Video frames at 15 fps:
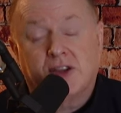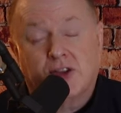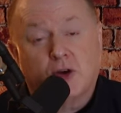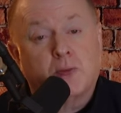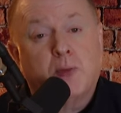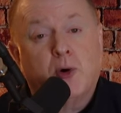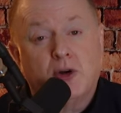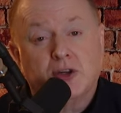
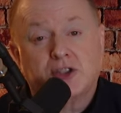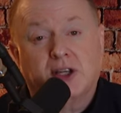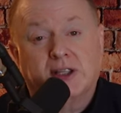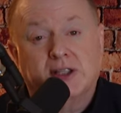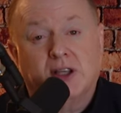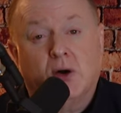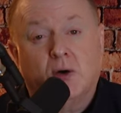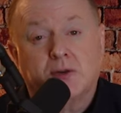They're
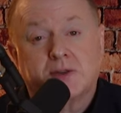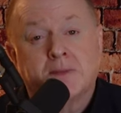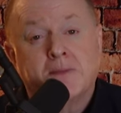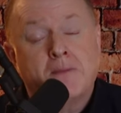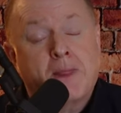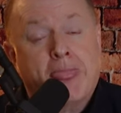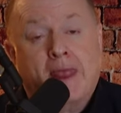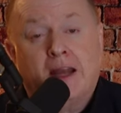pushing those.
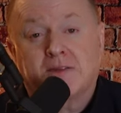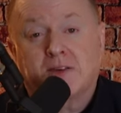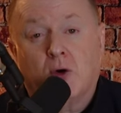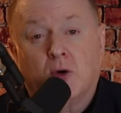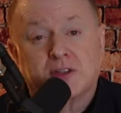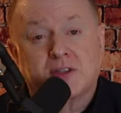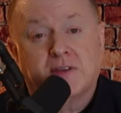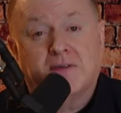And of
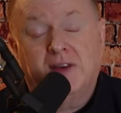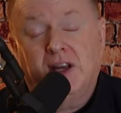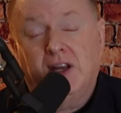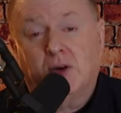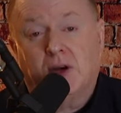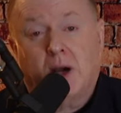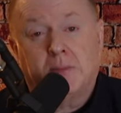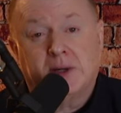course, the
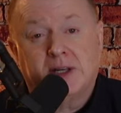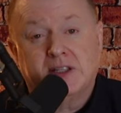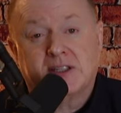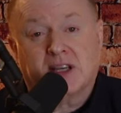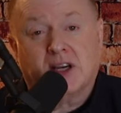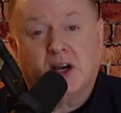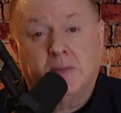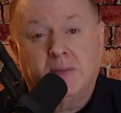video
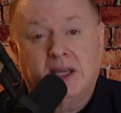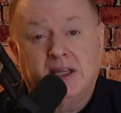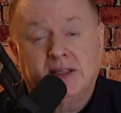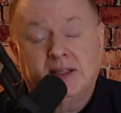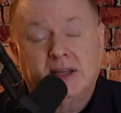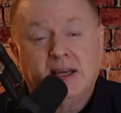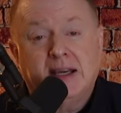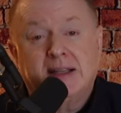companies that come
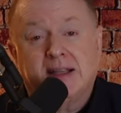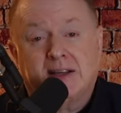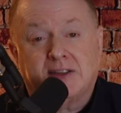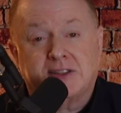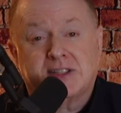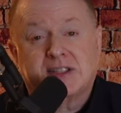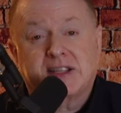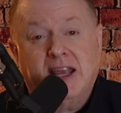in,
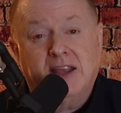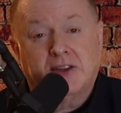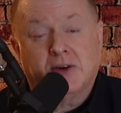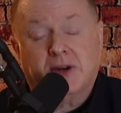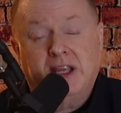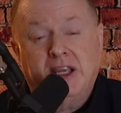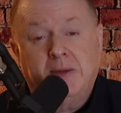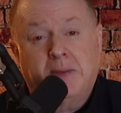they'll say
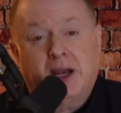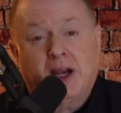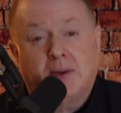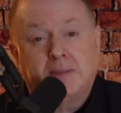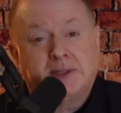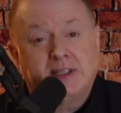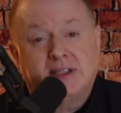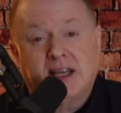they're keeping
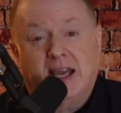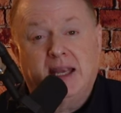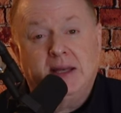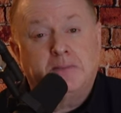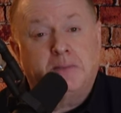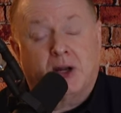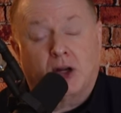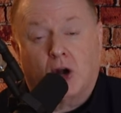up to
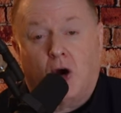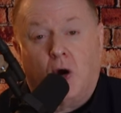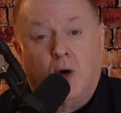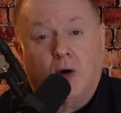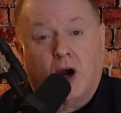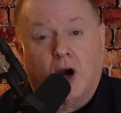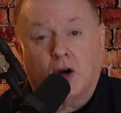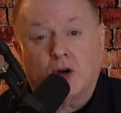date, but
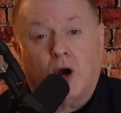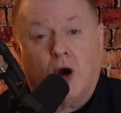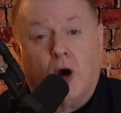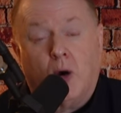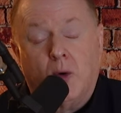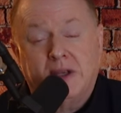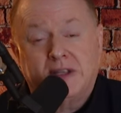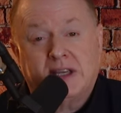aren't
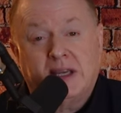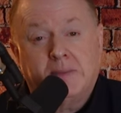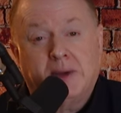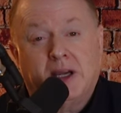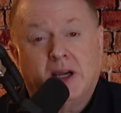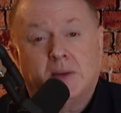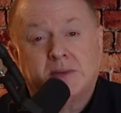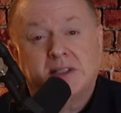always
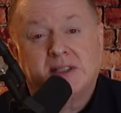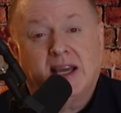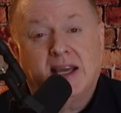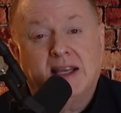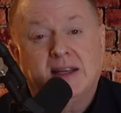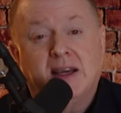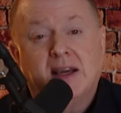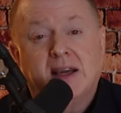keeping up to
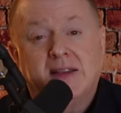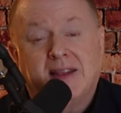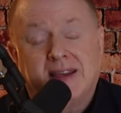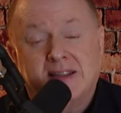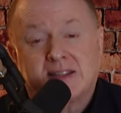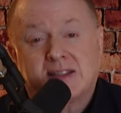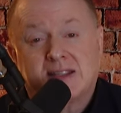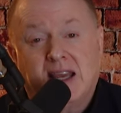date.
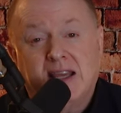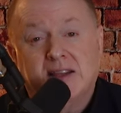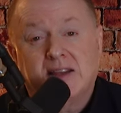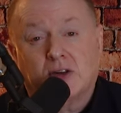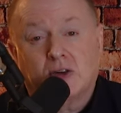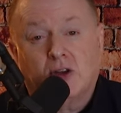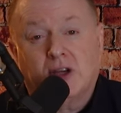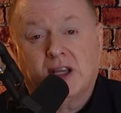They say
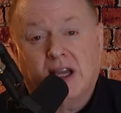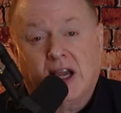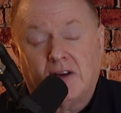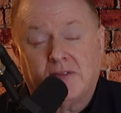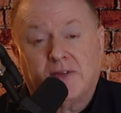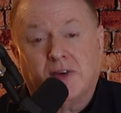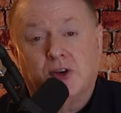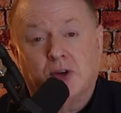they're looking
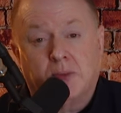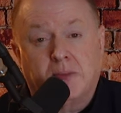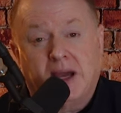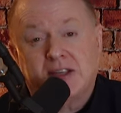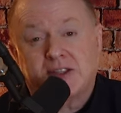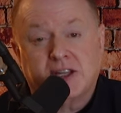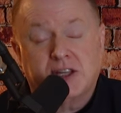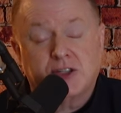out for your
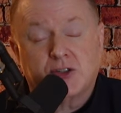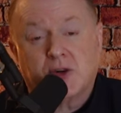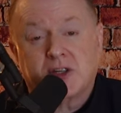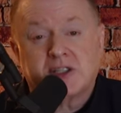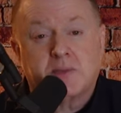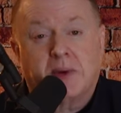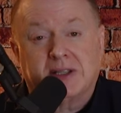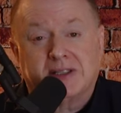best
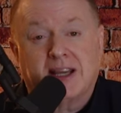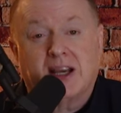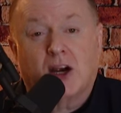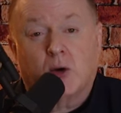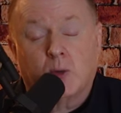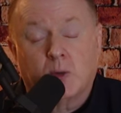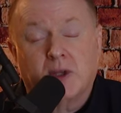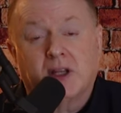interest, but they
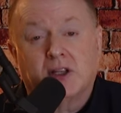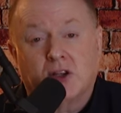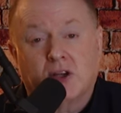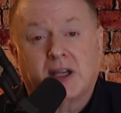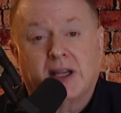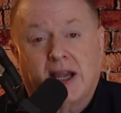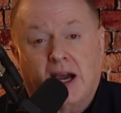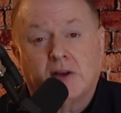are really
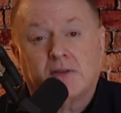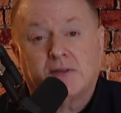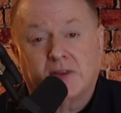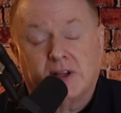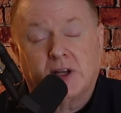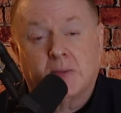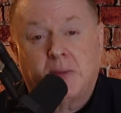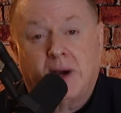looking out
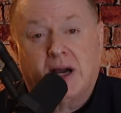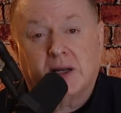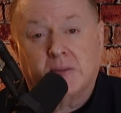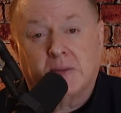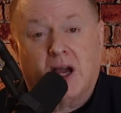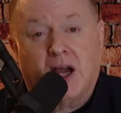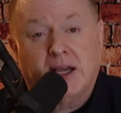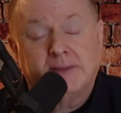for their
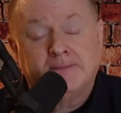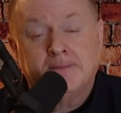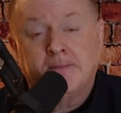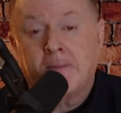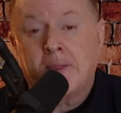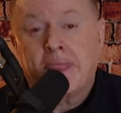bottom line.